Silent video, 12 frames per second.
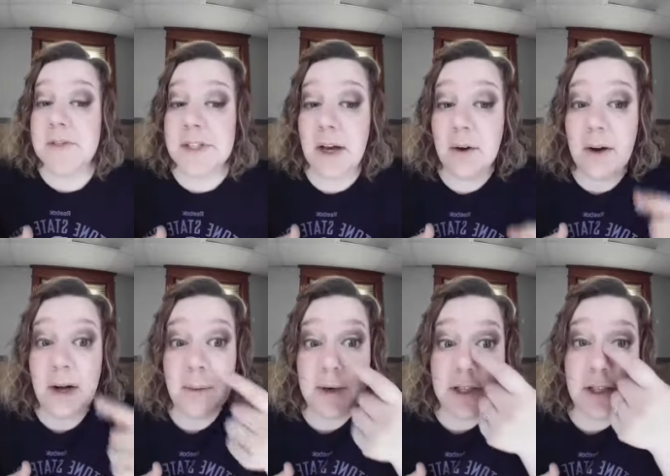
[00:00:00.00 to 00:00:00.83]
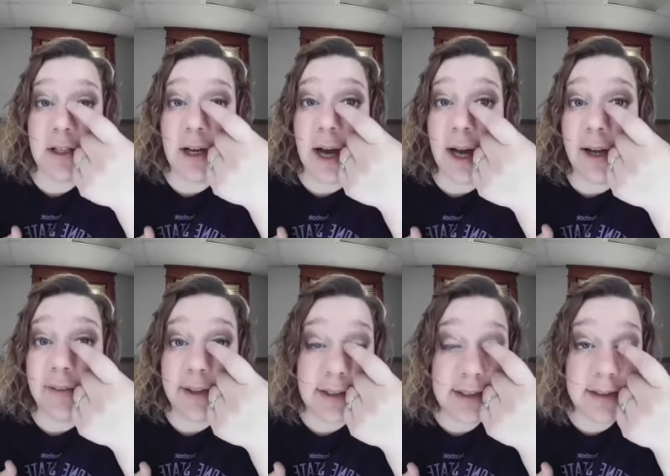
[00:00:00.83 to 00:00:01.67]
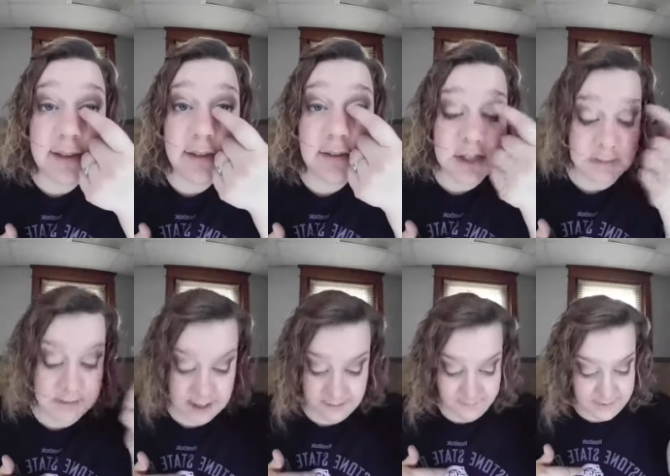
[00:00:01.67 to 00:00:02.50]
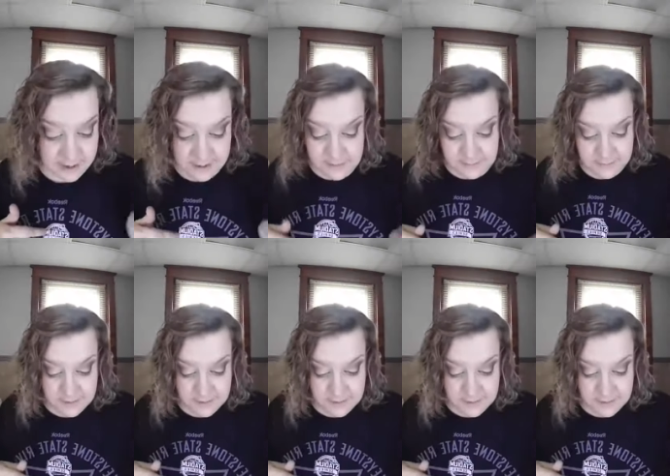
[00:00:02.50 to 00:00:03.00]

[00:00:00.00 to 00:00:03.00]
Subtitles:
So I went a little high right here, which I'm not a fan of.